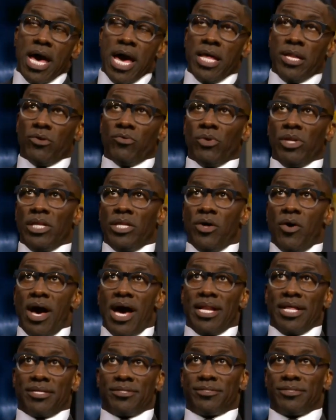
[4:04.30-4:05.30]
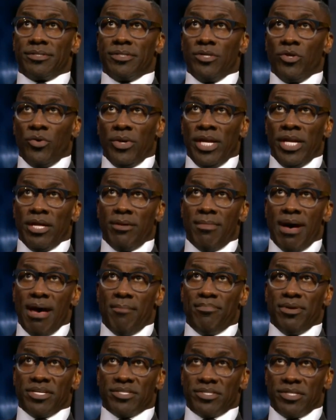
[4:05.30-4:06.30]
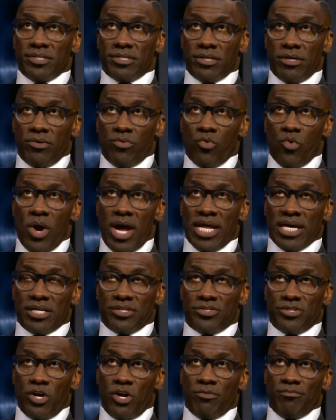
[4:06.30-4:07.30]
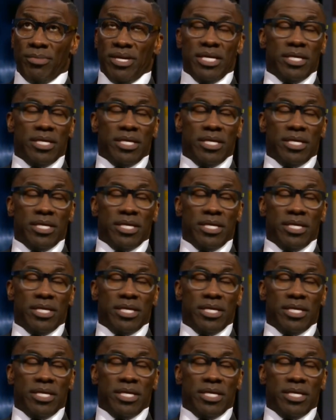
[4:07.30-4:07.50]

I don't really know how that's, any of my business or why it concerned me.